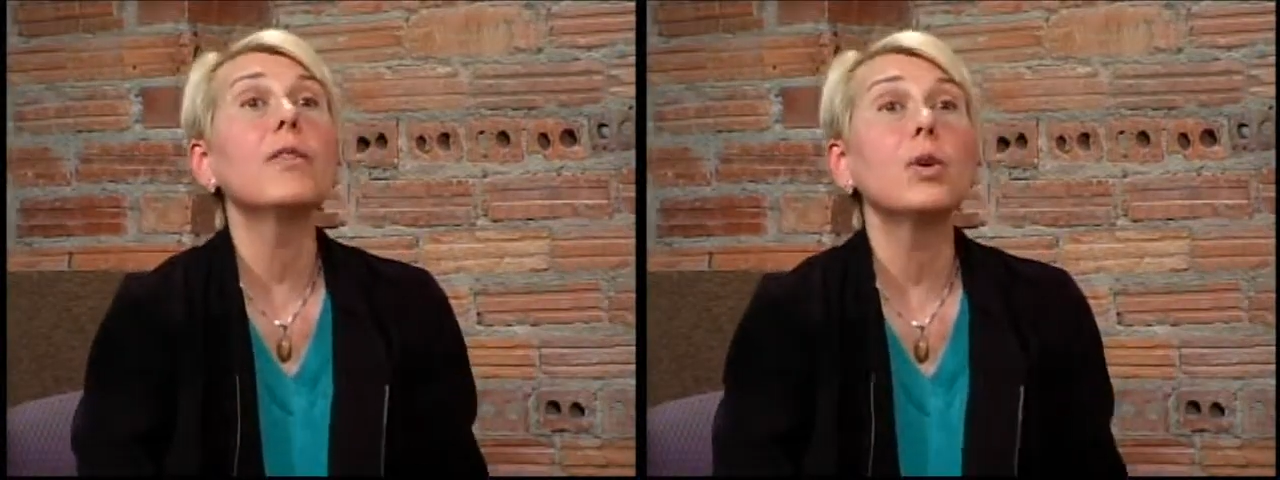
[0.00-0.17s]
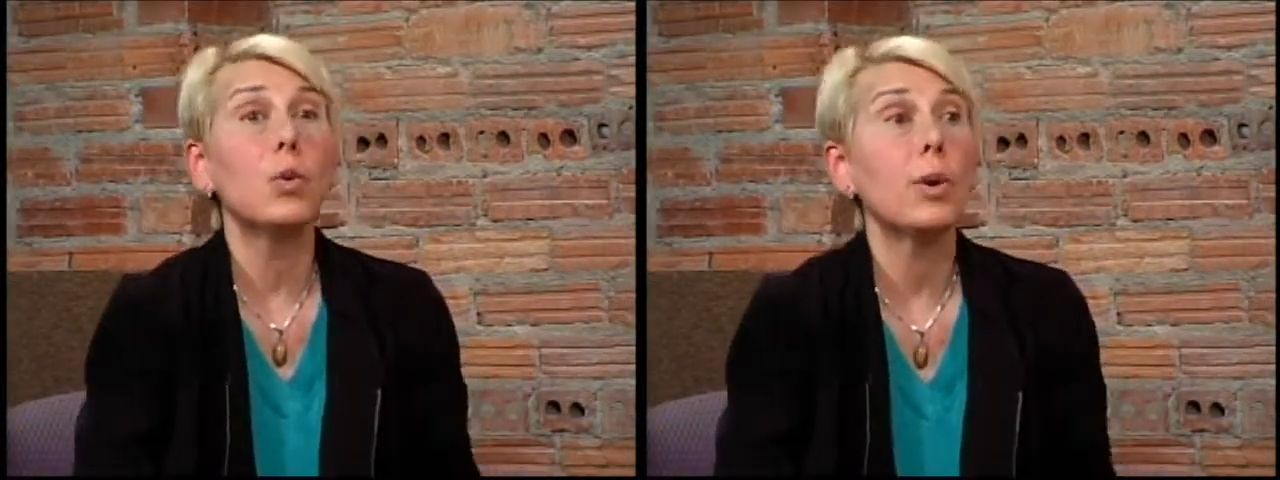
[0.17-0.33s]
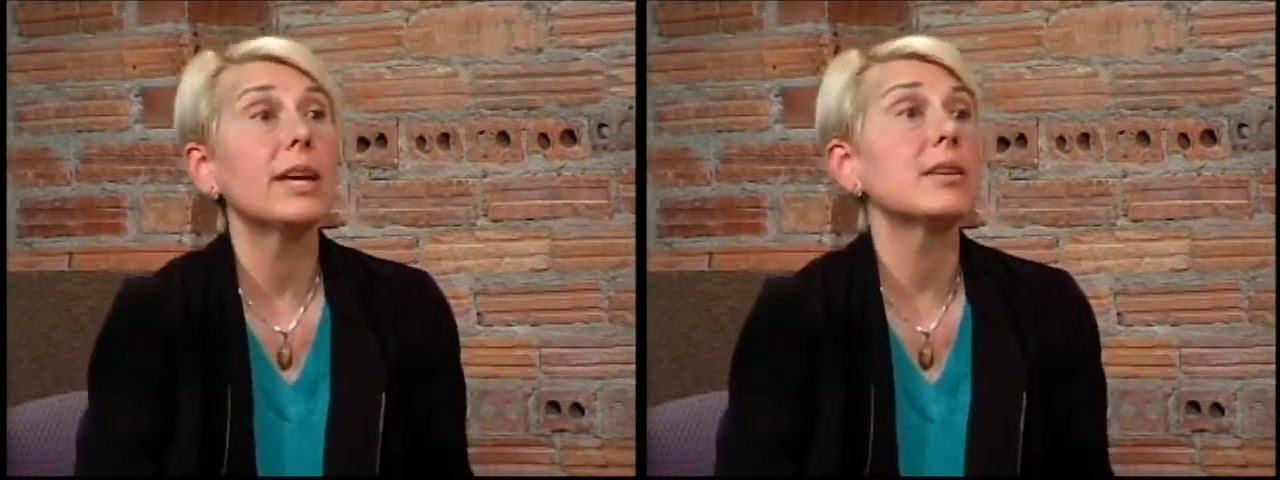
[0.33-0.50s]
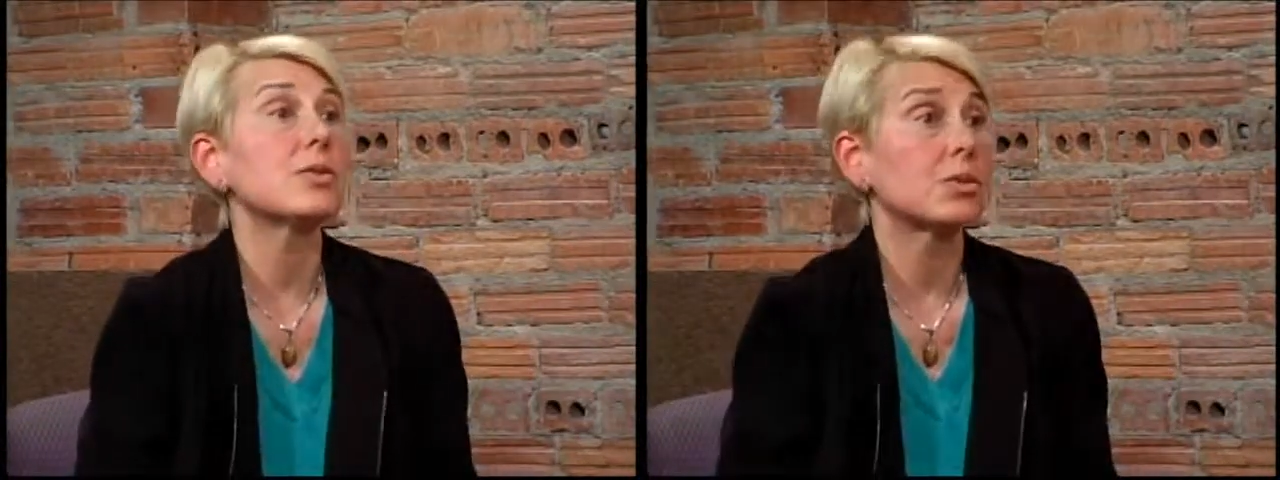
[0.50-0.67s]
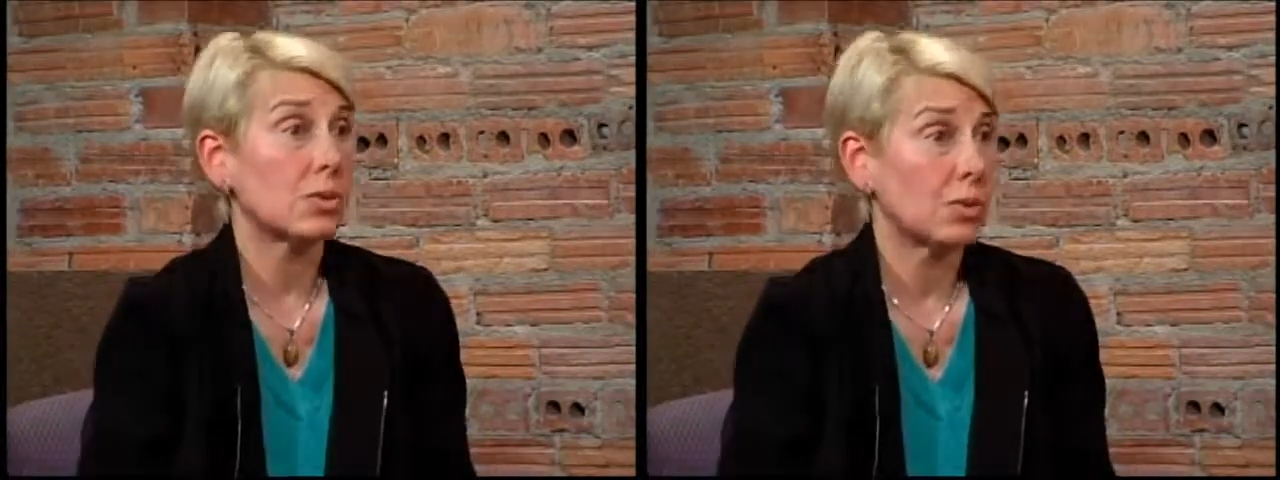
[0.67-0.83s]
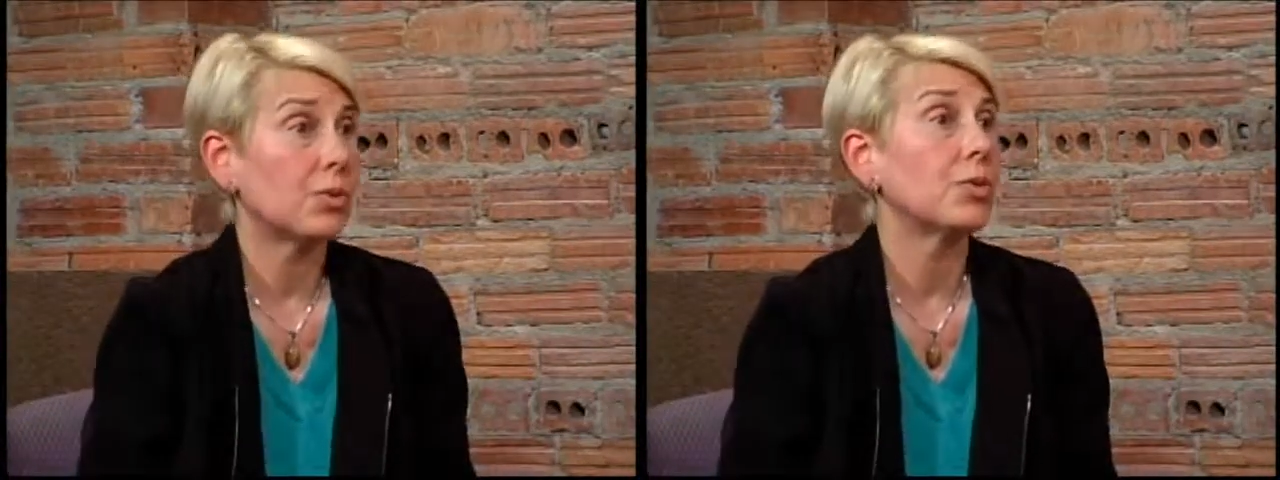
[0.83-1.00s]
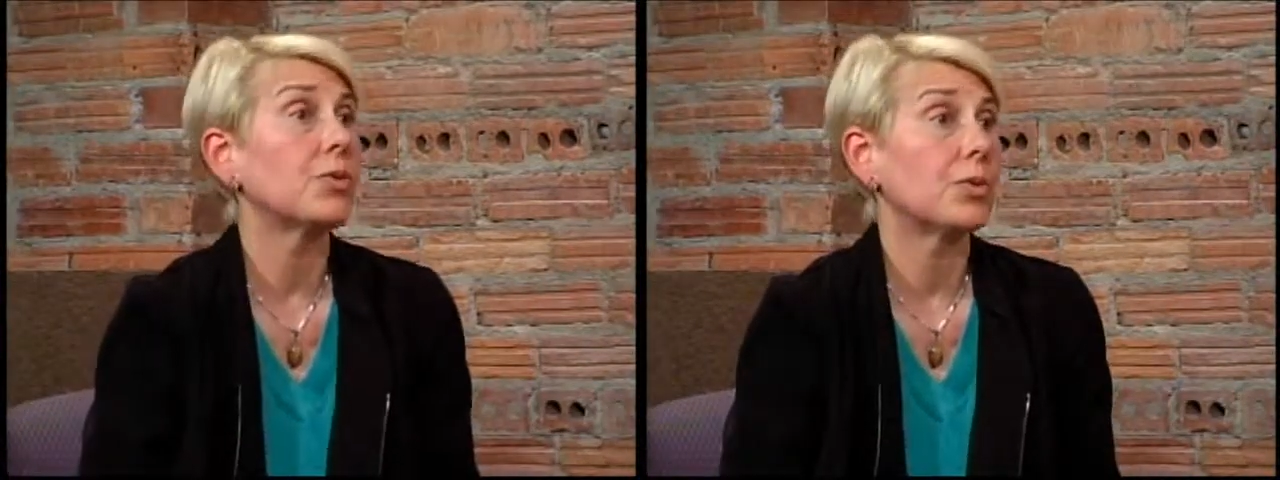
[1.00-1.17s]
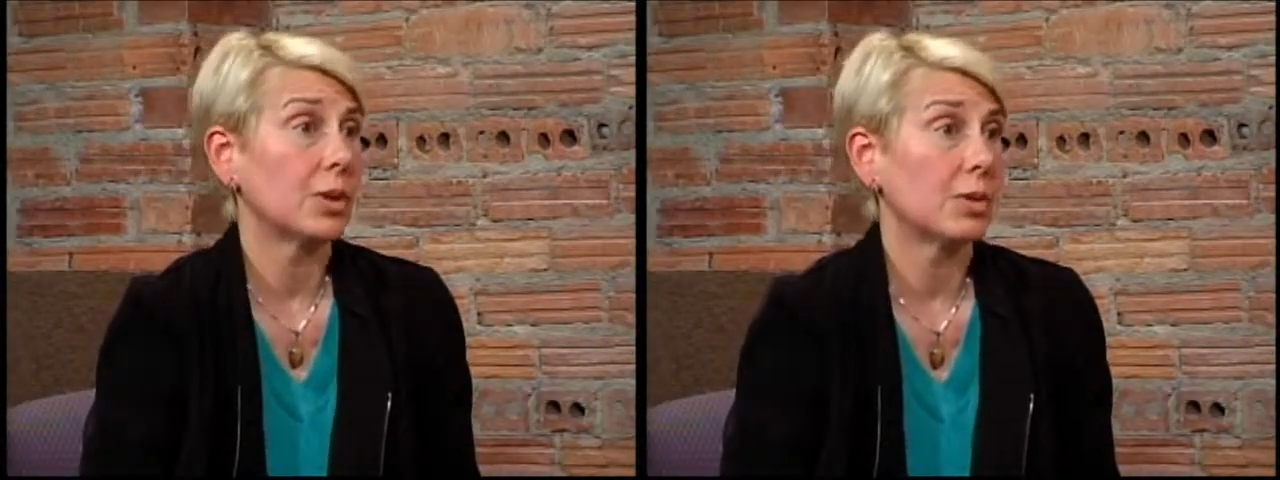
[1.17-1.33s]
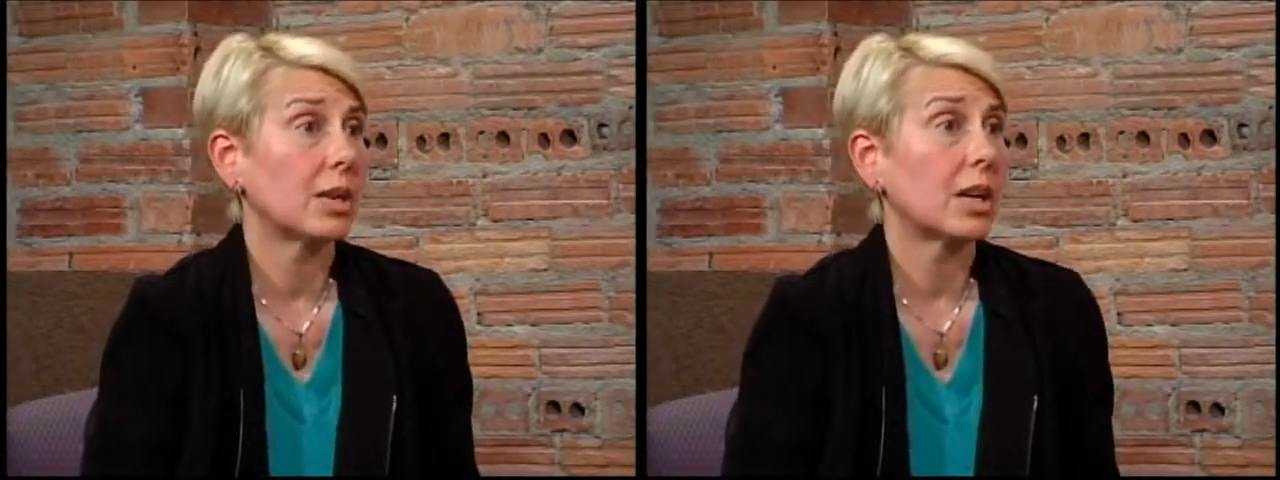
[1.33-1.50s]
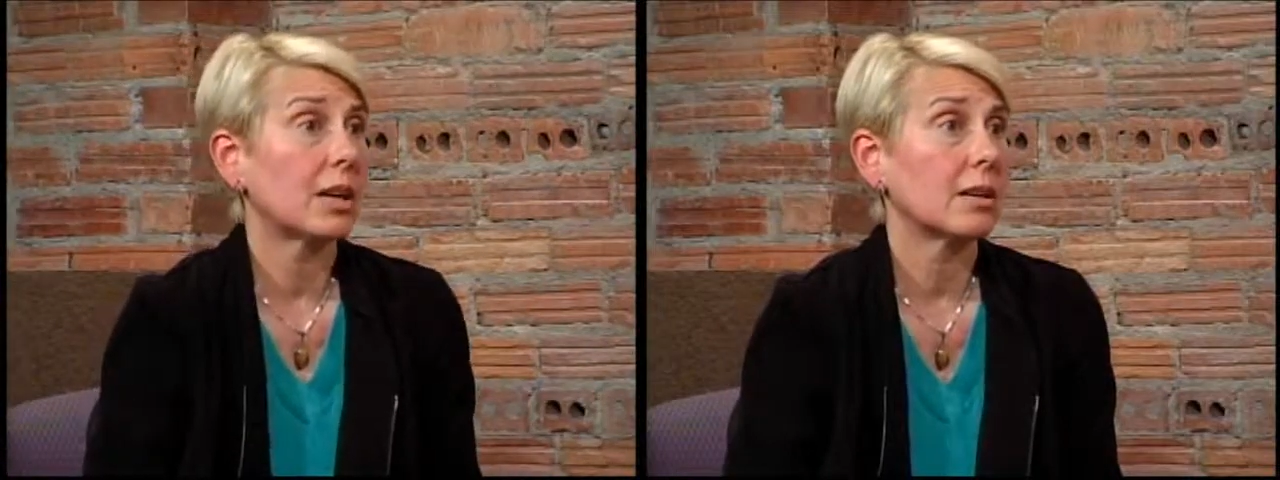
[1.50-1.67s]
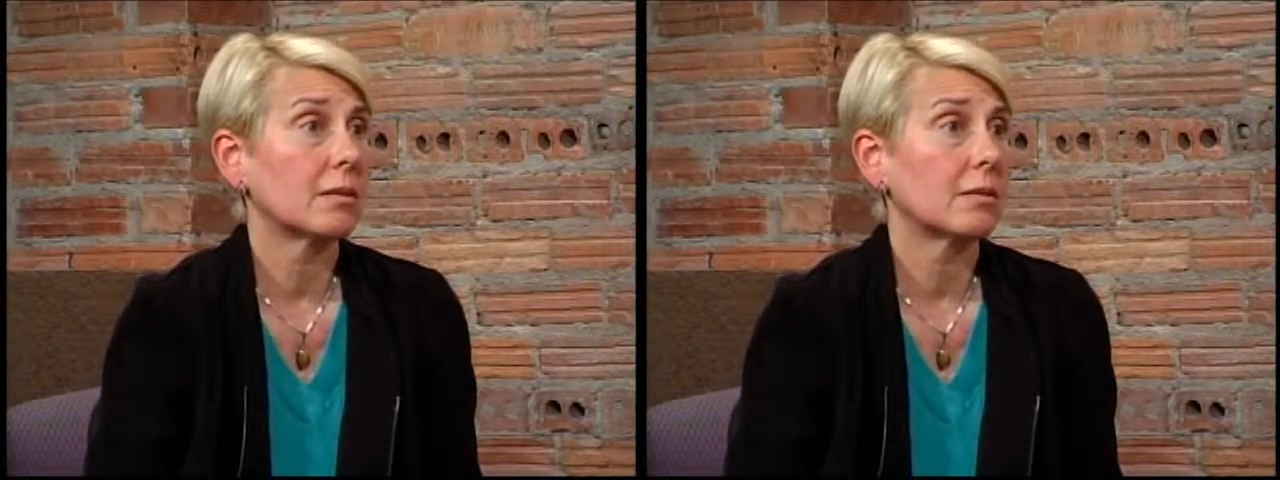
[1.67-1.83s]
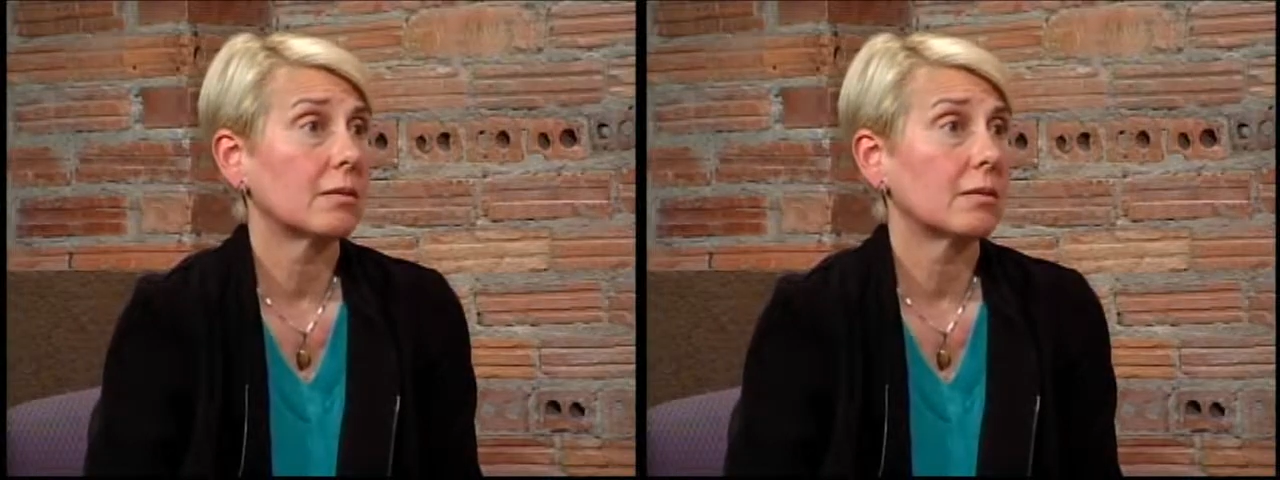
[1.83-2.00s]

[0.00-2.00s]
other ways to fulfill that.